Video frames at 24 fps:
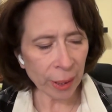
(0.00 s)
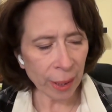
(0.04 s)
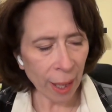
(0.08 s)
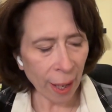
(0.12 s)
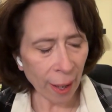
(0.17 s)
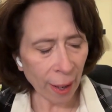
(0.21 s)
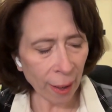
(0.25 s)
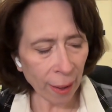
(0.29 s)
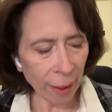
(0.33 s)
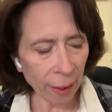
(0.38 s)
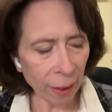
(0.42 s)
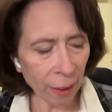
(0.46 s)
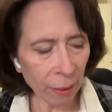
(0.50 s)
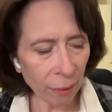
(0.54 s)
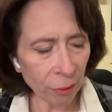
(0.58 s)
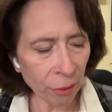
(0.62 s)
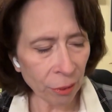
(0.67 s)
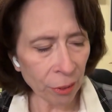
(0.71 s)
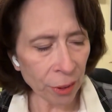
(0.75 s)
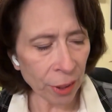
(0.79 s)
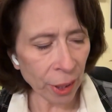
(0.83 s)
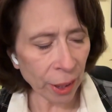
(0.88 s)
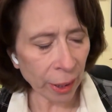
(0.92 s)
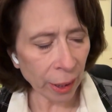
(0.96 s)
that,
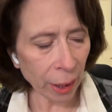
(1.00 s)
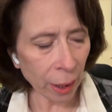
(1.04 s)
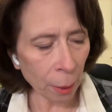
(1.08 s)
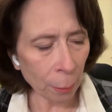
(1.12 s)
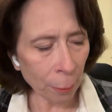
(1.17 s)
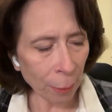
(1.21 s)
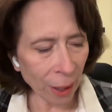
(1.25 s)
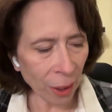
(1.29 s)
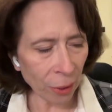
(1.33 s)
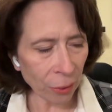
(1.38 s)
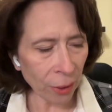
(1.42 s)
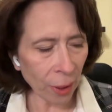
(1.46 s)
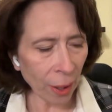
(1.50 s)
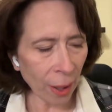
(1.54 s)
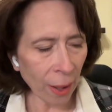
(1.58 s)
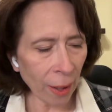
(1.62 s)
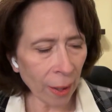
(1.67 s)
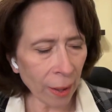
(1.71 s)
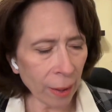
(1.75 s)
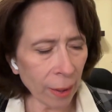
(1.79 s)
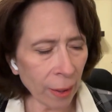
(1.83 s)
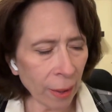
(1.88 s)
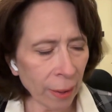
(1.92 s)
for thinking about that.